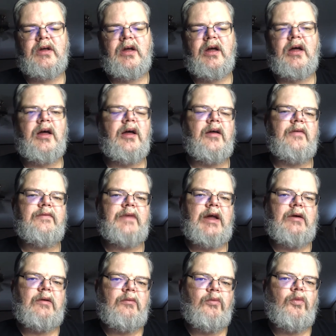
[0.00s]

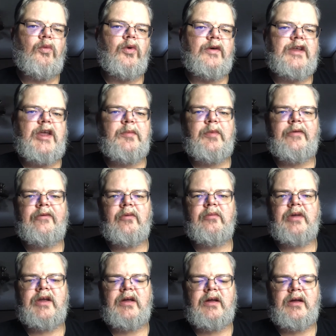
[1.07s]
that will keep you
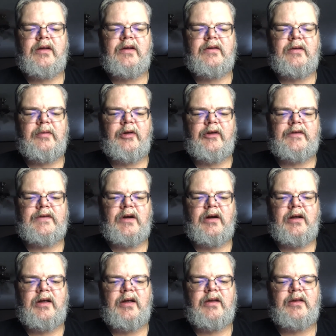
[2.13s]
from being in the
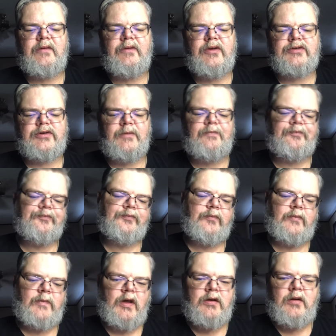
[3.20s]
military in the future.
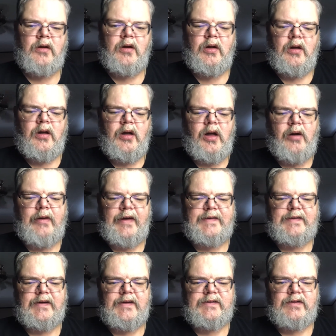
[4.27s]
Okay,
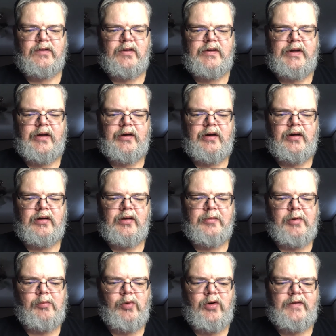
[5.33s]
so let's scroll on down here a little
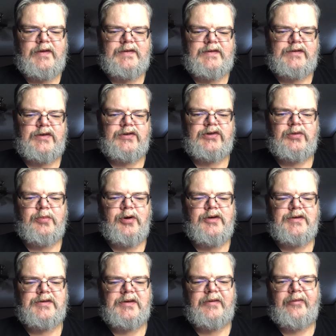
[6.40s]
bit more. This is just your
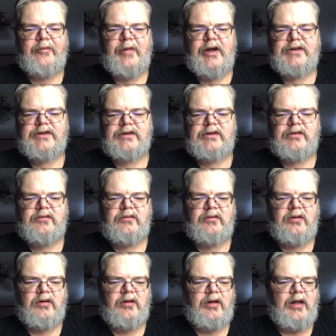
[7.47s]
personal
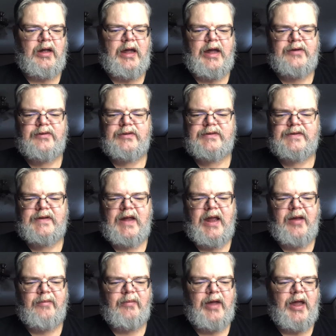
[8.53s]
information, address,
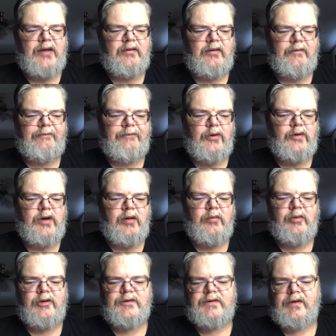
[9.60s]
name, phone
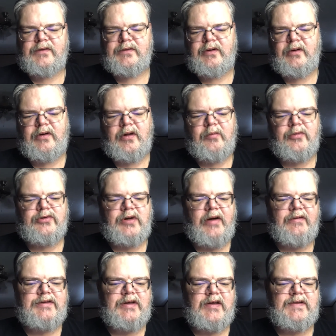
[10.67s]
number, social security number,
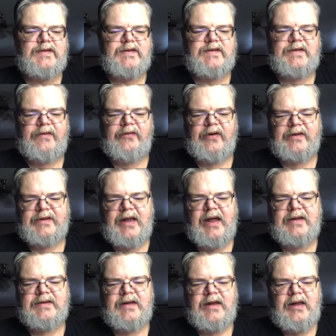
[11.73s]
driver's license, stuff like
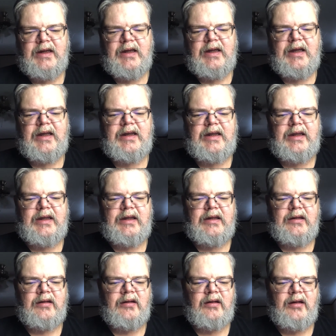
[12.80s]
that.
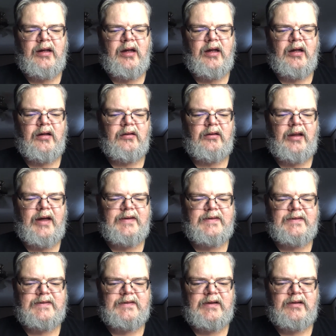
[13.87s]
Any
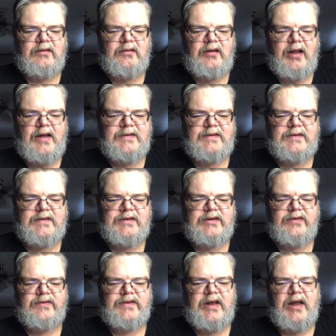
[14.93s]
licensing classes that
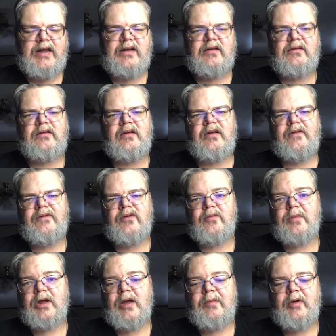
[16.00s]
you've taken, if you're
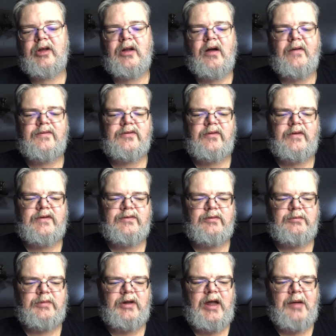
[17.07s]
becoming an officer, this
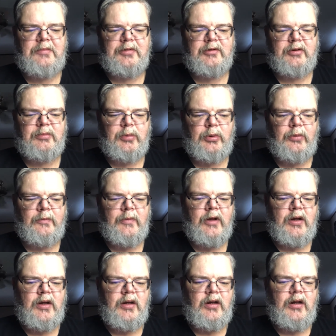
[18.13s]
would be applicable.
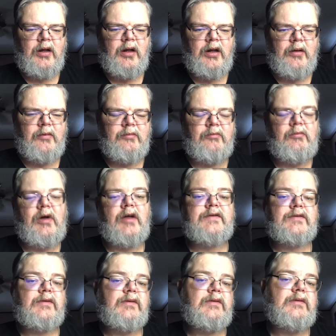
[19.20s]

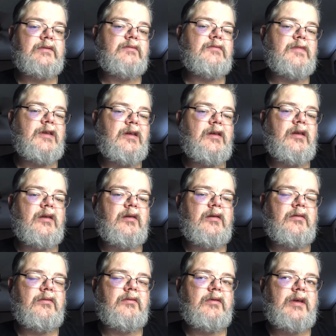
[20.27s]
Also,
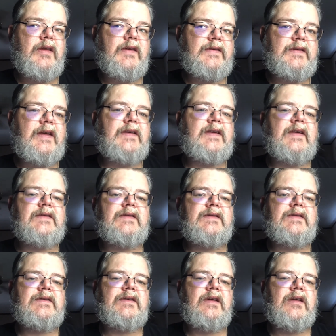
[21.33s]
in the state of
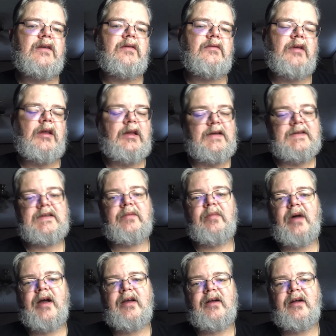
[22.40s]
Texas, at least in
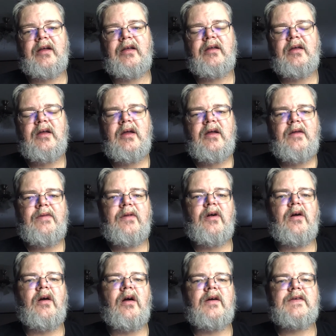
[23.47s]
my area,
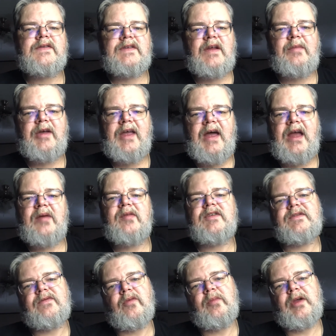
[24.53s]
there are some
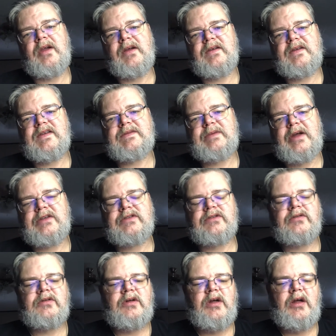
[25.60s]
academies for being a
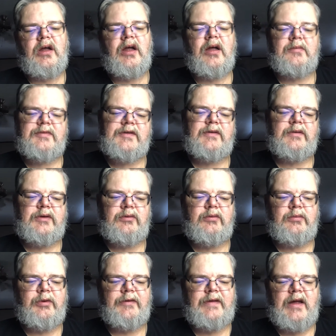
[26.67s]
dispatcher. So you
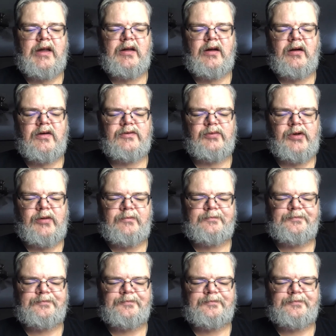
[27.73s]
would put that here as well.